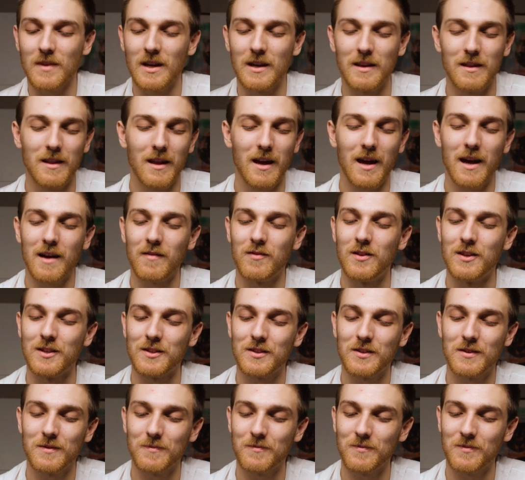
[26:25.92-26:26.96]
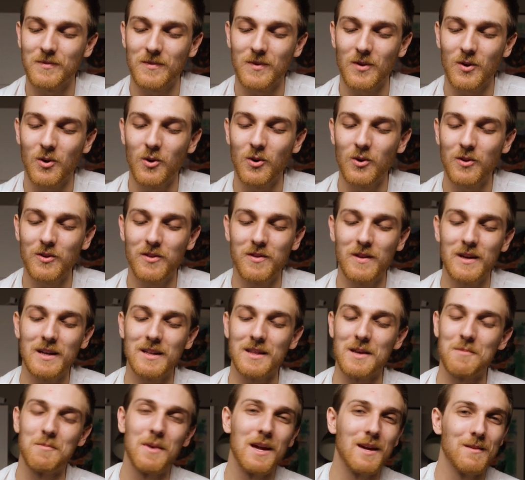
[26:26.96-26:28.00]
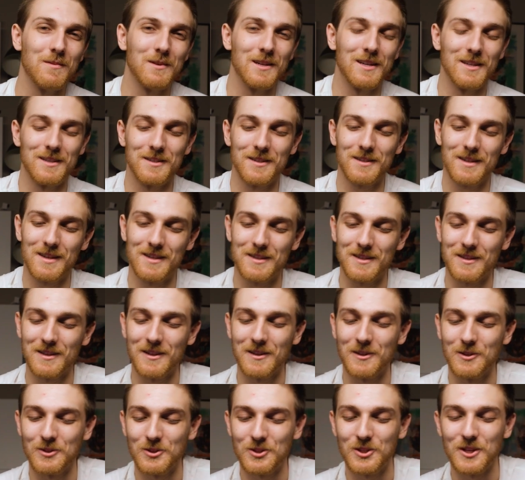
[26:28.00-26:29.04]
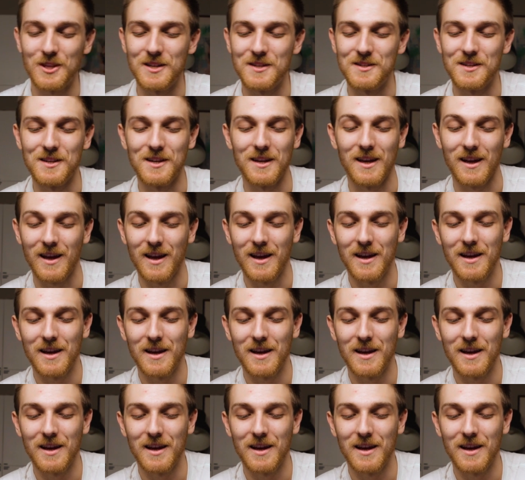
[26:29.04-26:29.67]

They have this whole thing that maybe is a little cheesy